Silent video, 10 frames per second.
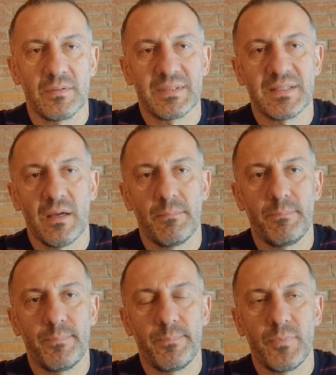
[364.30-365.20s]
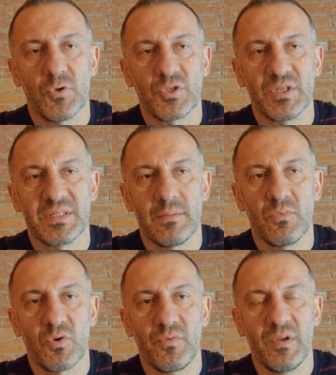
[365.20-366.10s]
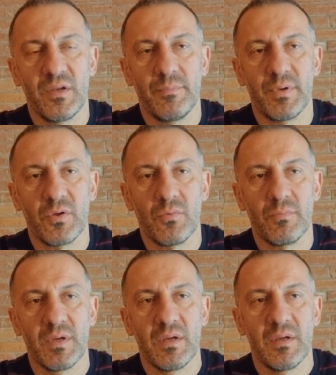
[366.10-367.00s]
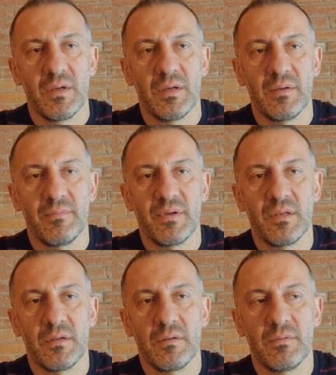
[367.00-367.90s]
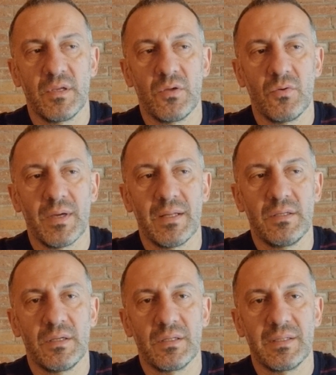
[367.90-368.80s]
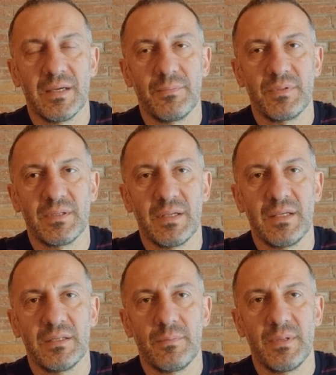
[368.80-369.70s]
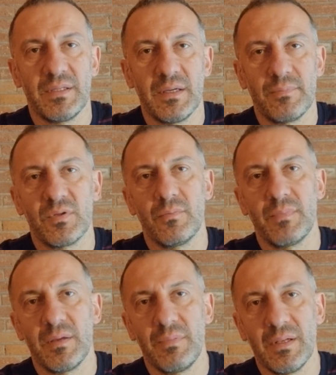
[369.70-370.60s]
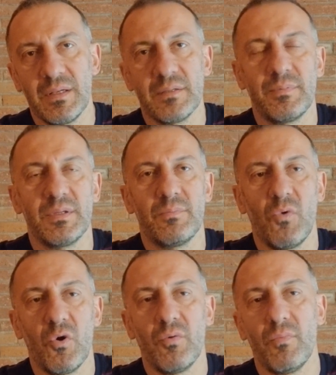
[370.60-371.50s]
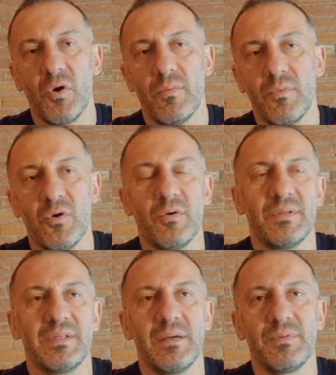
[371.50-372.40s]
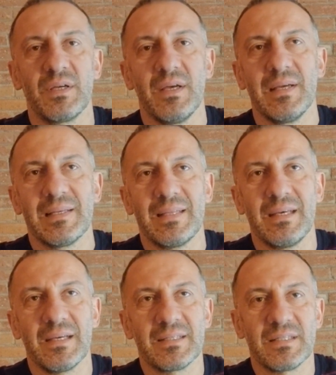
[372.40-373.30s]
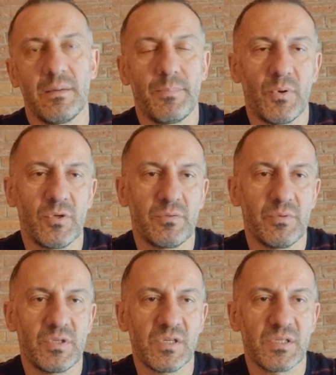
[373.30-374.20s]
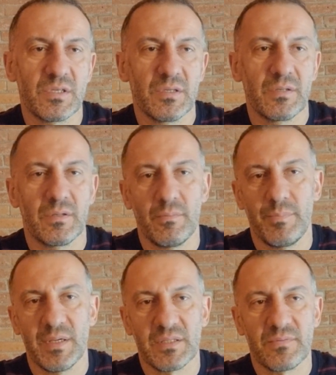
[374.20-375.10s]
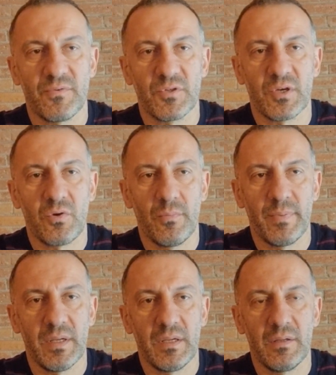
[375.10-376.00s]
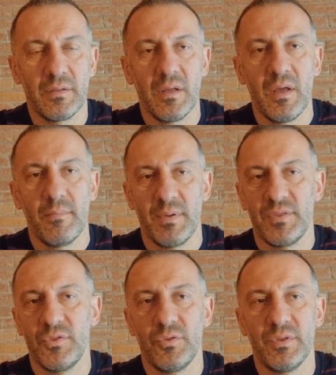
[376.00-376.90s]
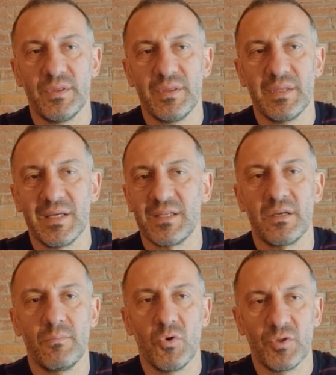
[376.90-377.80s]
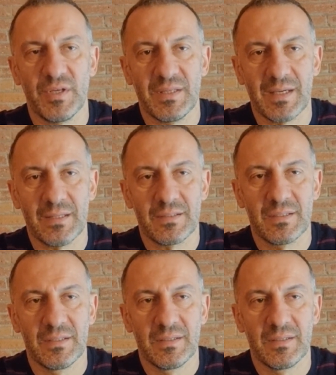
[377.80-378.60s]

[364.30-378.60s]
Some portion, some equilibrium, when you adding debt, a little bit debt, or maybe a little bit more debt, there is some point which is best for the company, but nothing more than that.